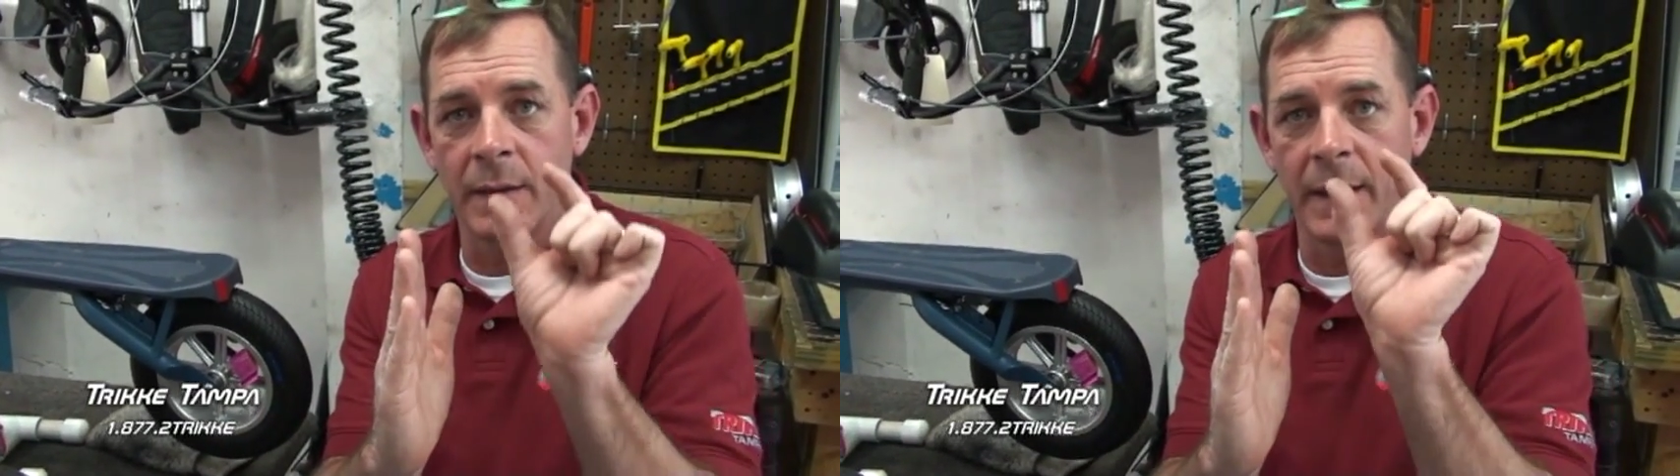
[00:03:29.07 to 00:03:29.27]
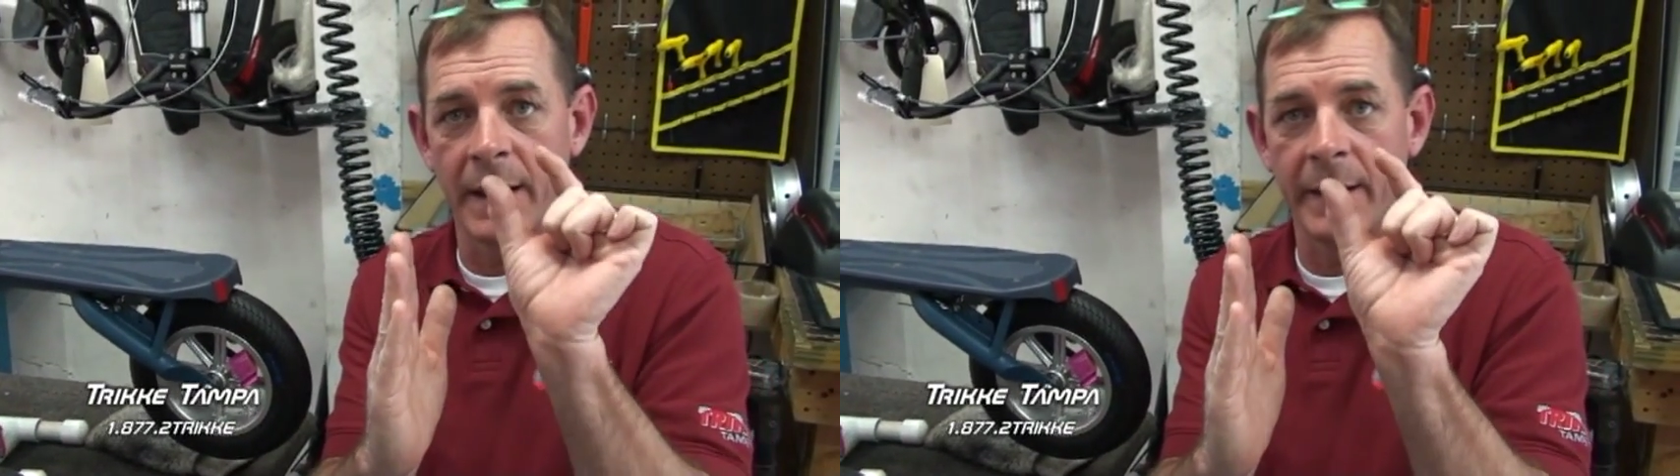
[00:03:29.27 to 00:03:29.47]

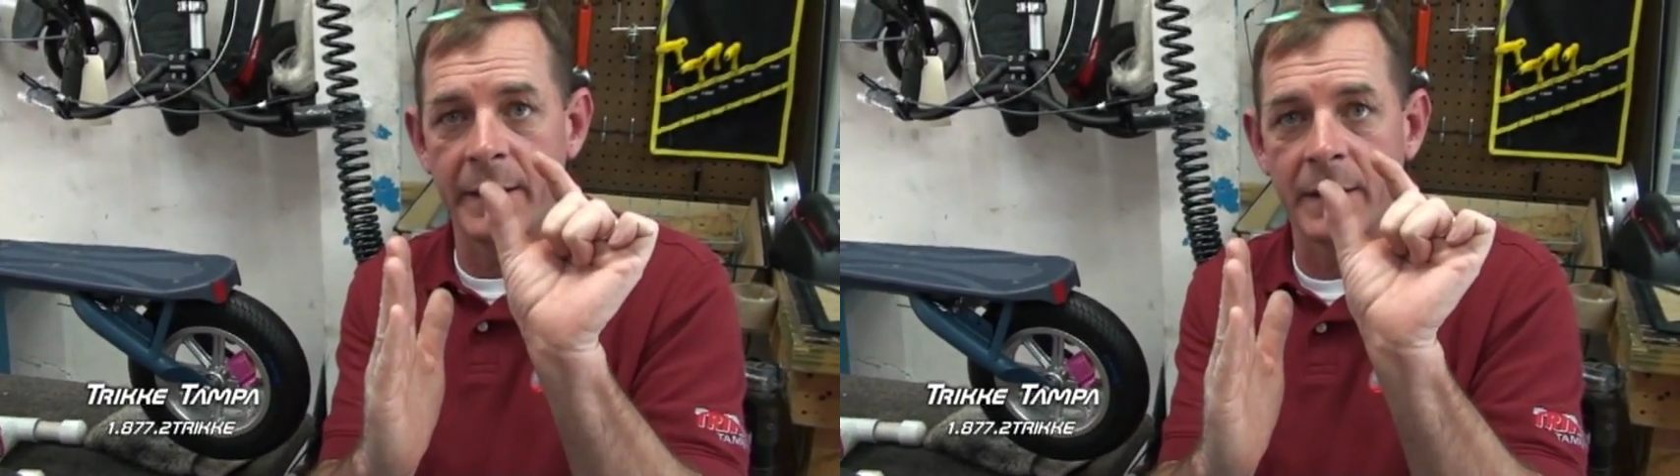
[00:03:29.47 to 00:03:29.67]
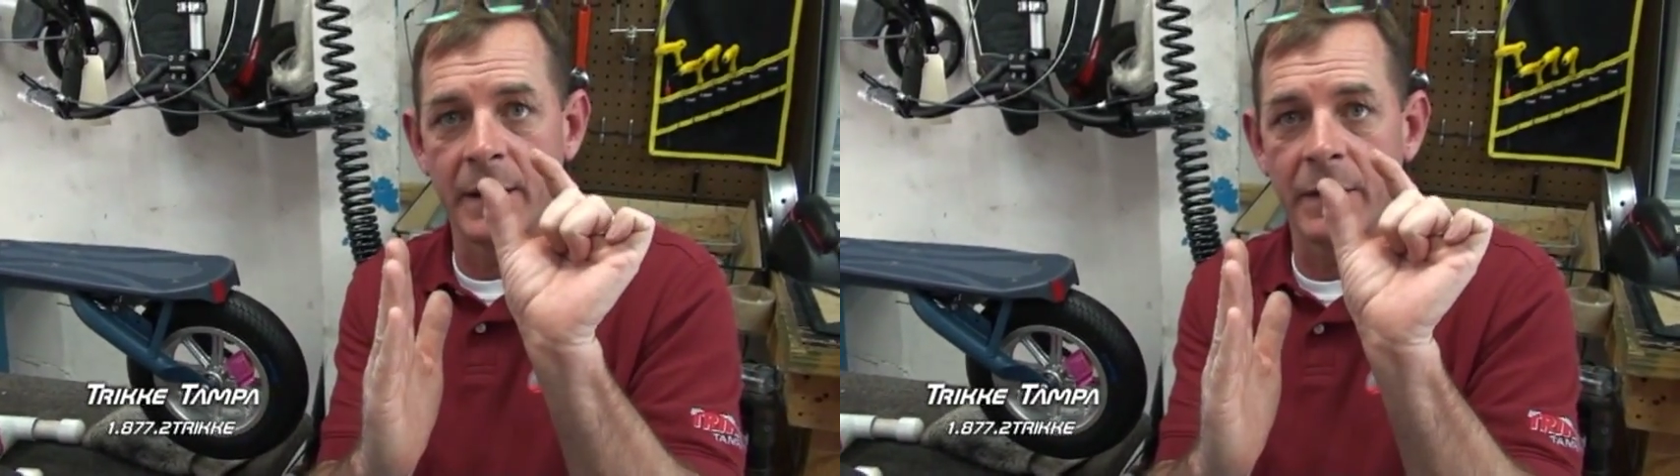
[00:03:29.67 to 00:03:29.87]

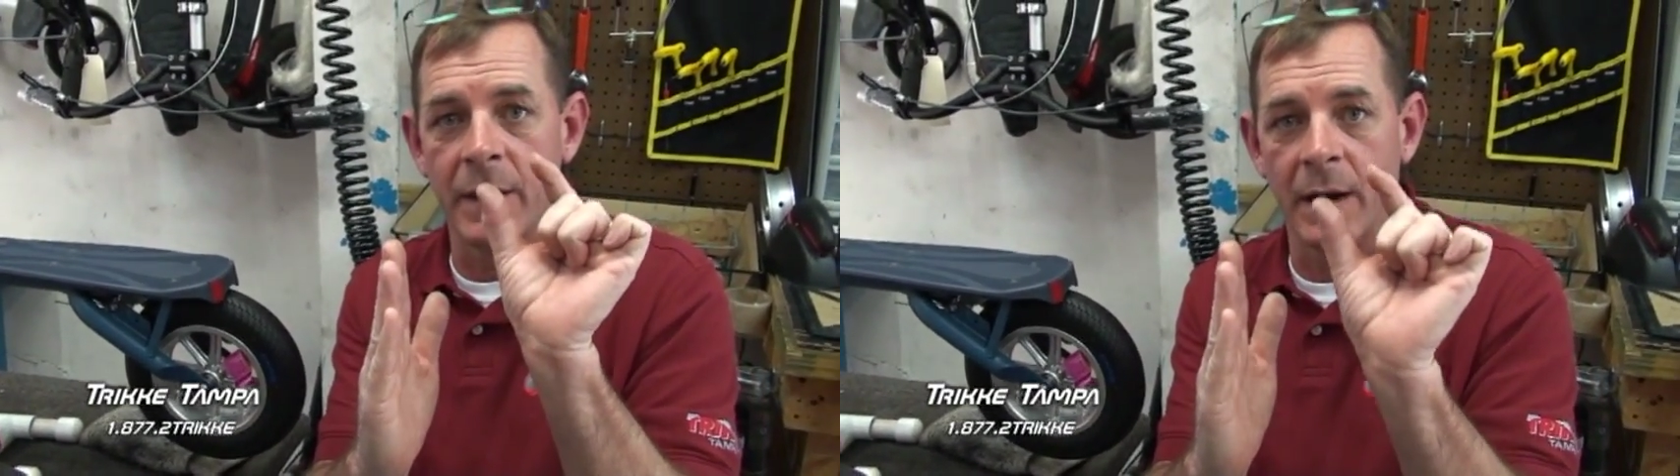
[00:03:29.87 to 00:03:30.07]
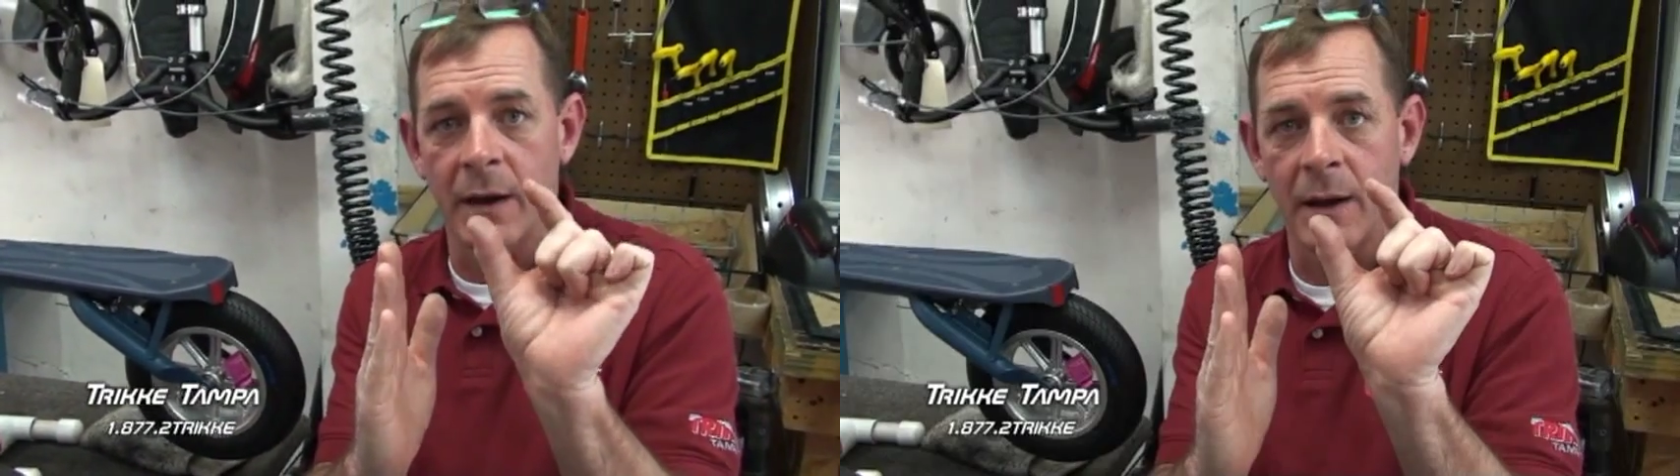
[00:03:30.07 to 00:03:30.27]
than
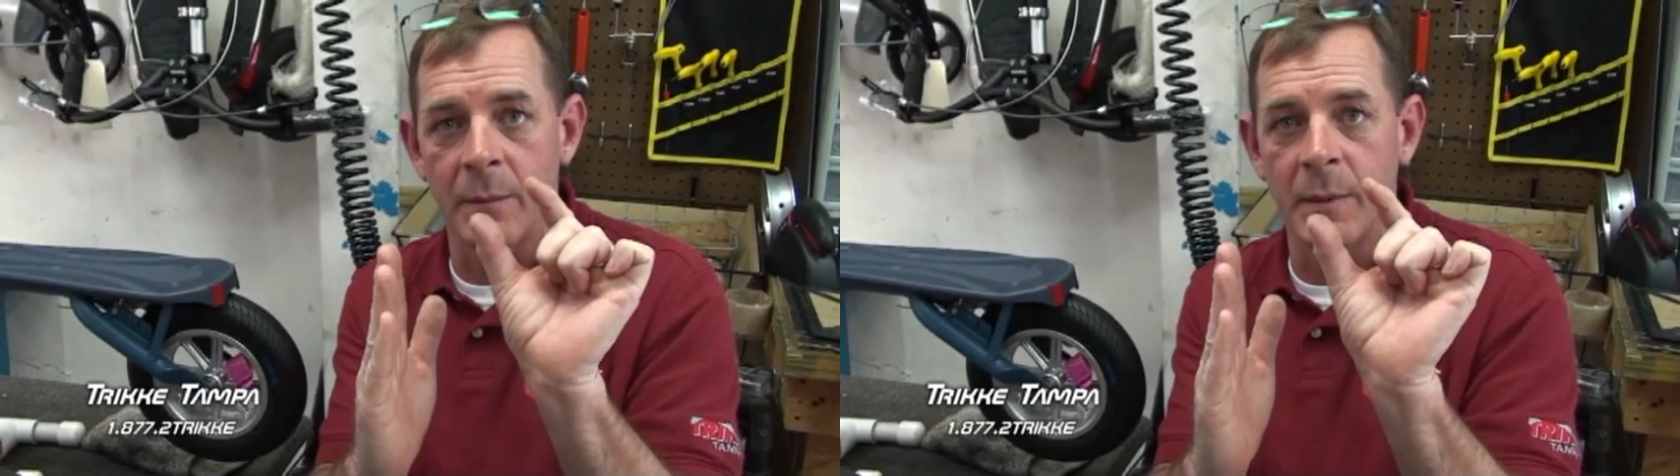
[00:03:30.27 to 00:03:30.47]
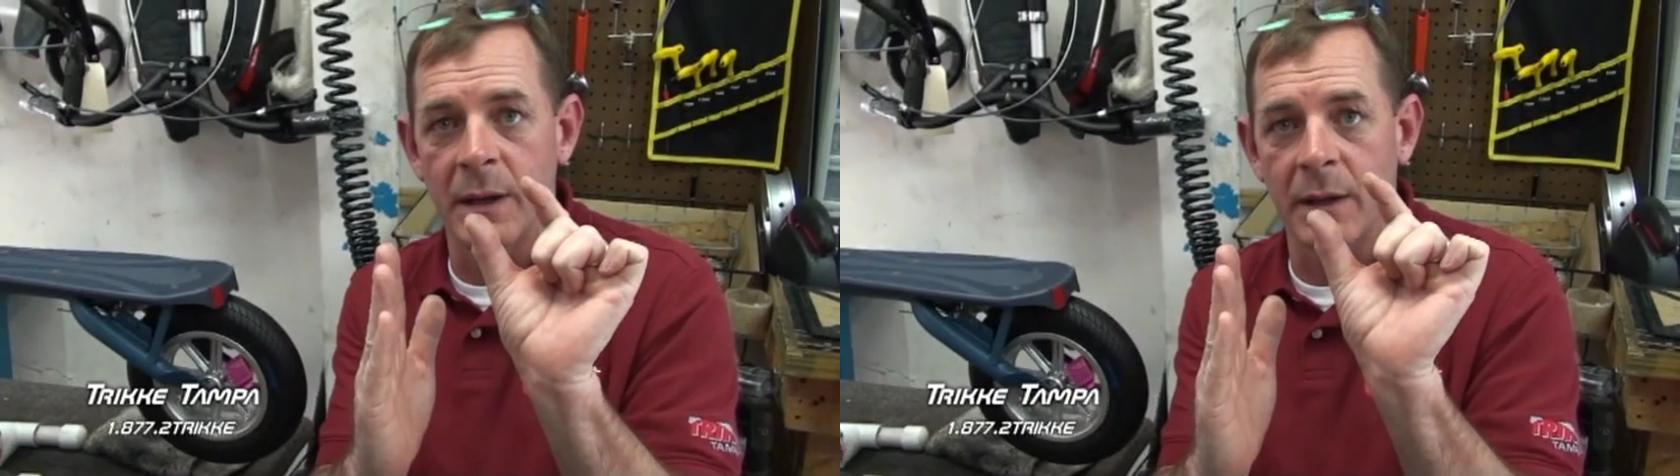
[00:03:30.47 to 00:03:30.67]
the
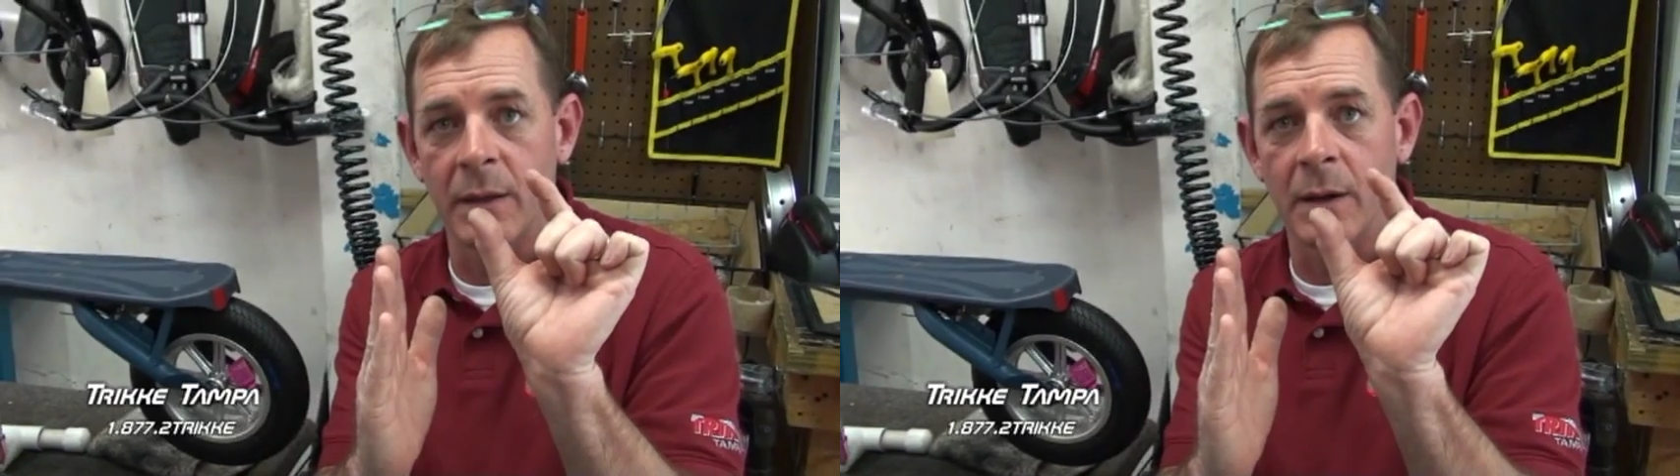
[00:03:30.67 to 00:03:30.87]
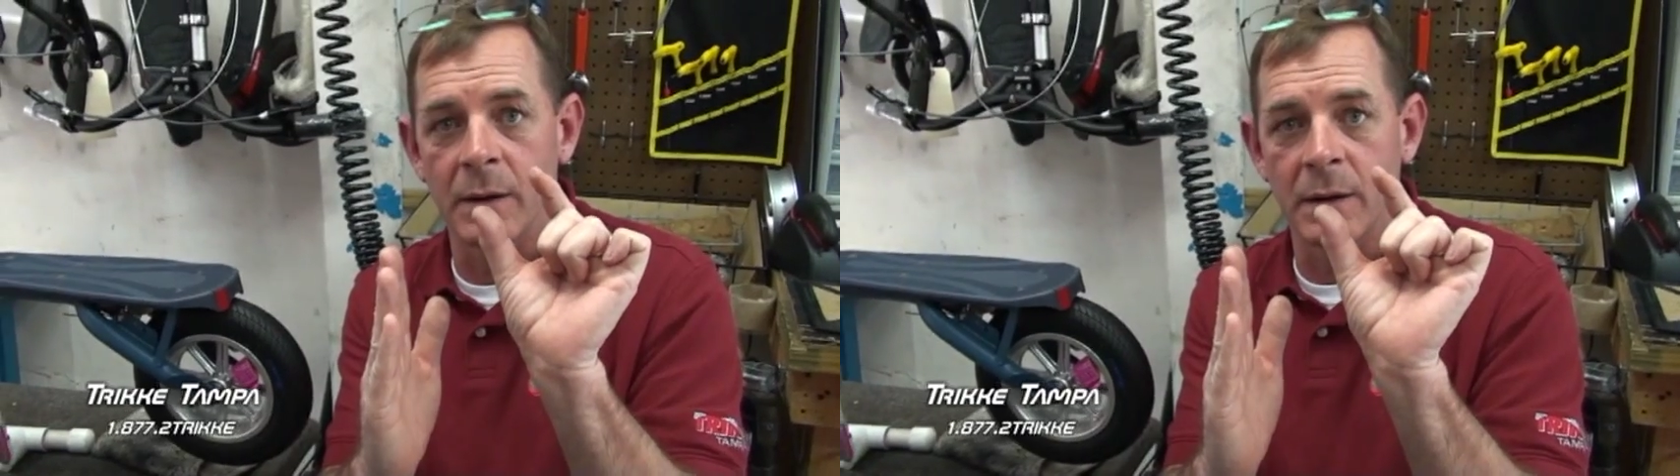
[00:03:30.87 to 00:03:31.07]
hub in